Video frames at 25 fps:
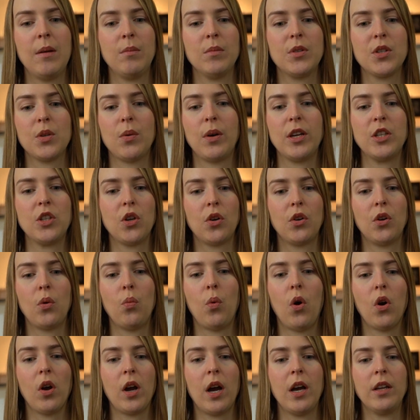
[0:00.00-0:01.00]
So I don't know
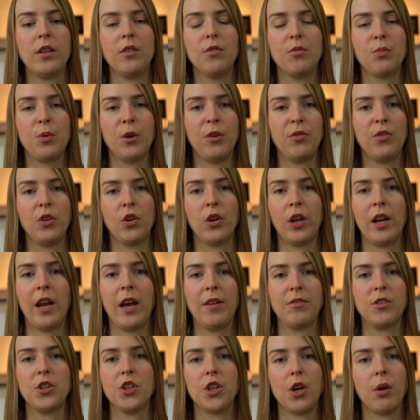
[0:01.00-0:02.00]
what kind of proof you're going to
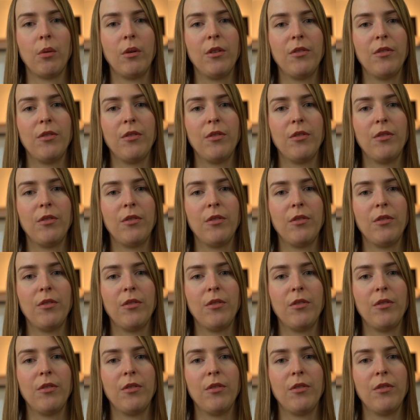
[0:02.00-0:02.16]
have to show